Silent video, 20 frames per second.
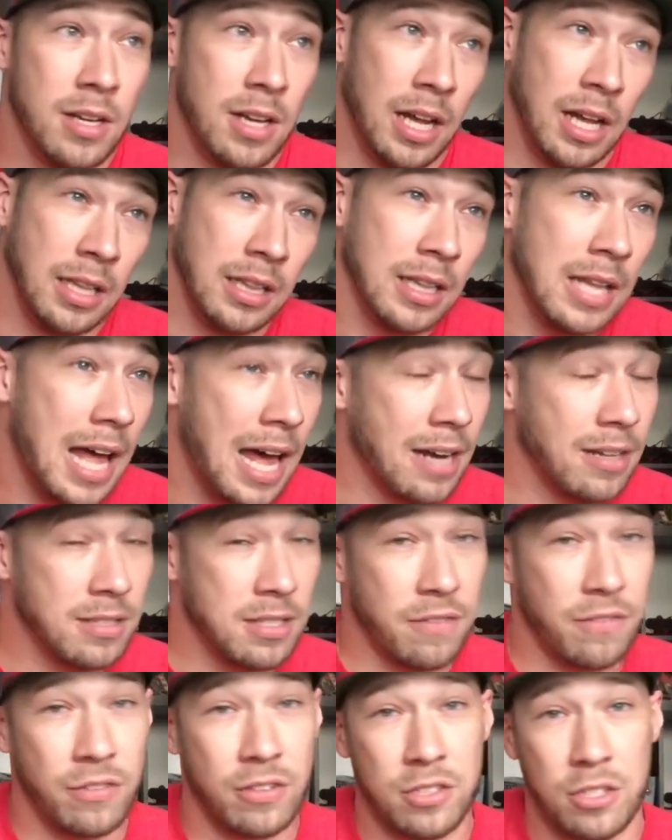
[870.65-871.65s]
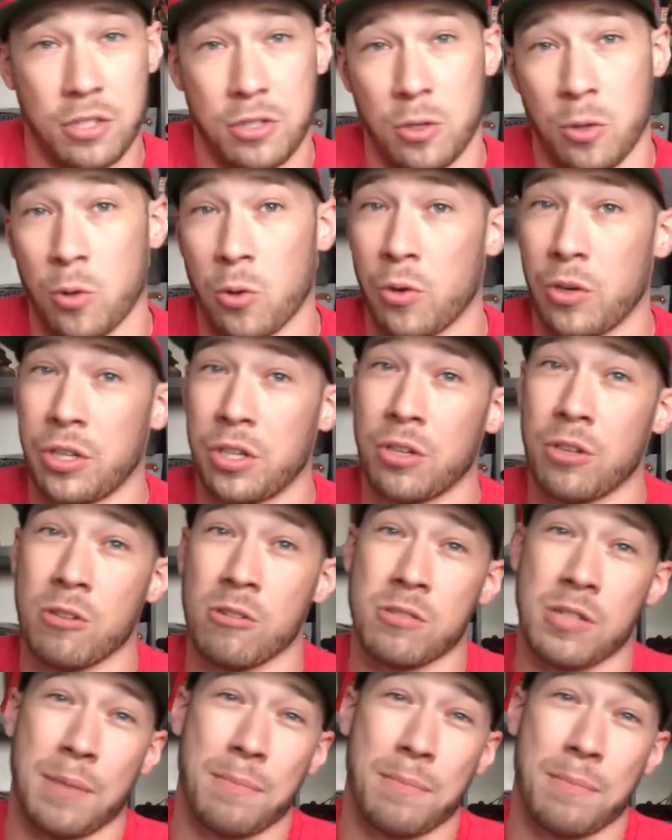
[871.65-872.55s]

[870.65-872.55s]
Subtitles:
a lot of different tutorials.